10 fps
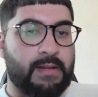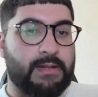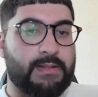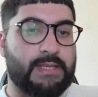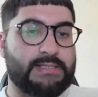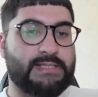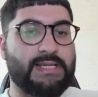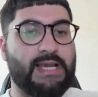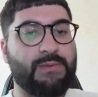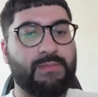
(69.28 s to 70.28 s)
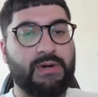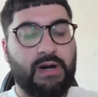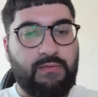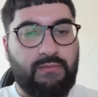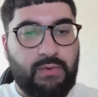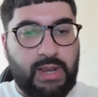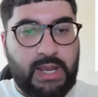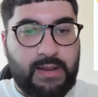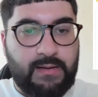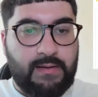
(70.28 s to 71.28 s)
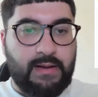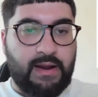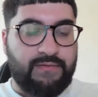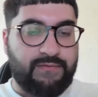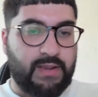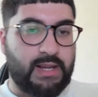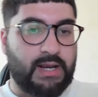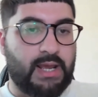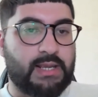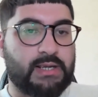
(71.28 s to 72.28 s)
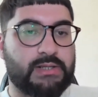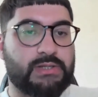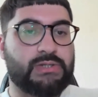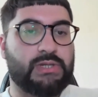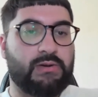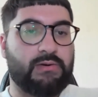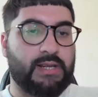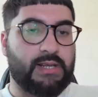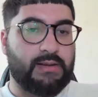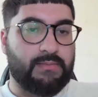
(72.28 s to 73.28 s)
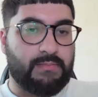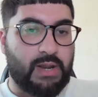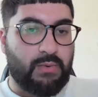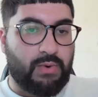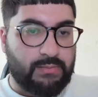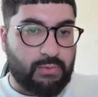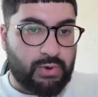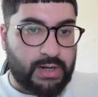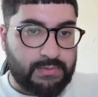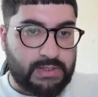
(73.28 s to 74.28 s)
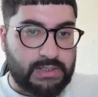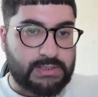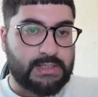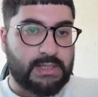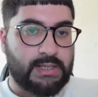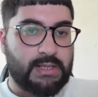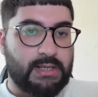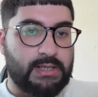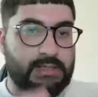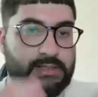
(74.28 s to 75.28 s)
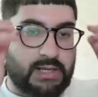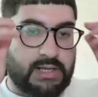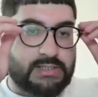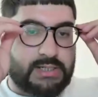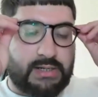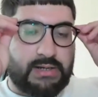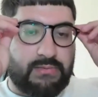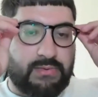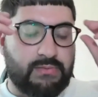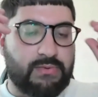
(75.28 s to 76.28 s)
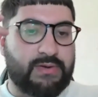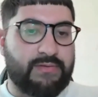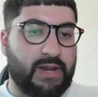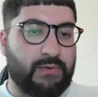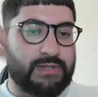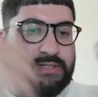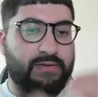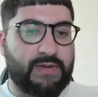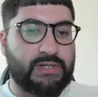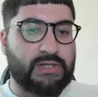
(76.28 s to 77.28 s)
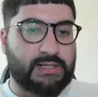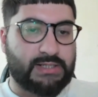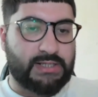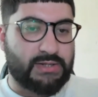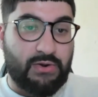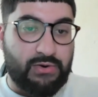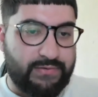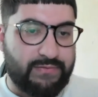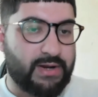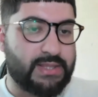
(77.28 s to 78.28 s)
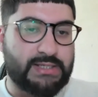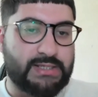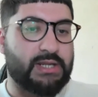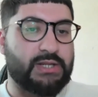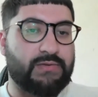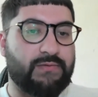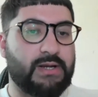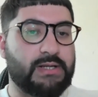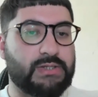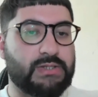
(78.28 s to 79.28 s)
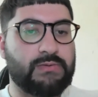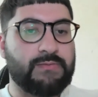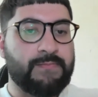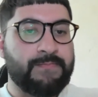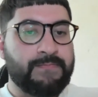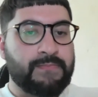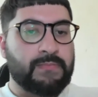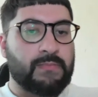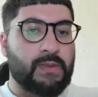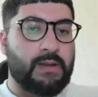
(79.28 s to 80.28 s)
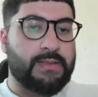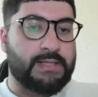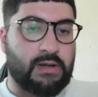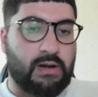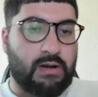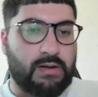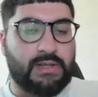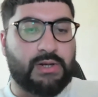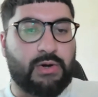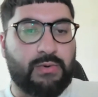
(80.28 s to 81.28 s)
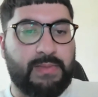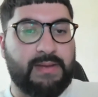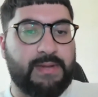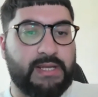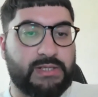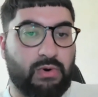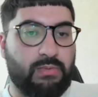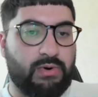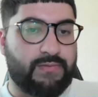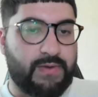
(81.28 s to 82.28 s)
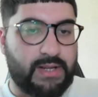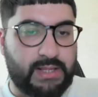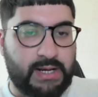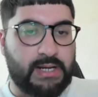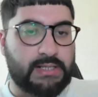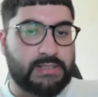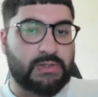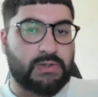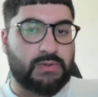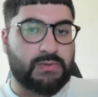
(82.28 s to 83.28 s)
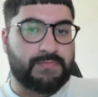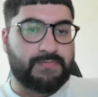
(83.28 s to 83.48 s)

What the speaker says: there's this element of where I feel like Jiri might want him more now because he's lost, and when the fighter wants to avenge a loss, that's a hungry fighter and that's a dangerous fighter. So there's maybe he's more motivated than Alex. So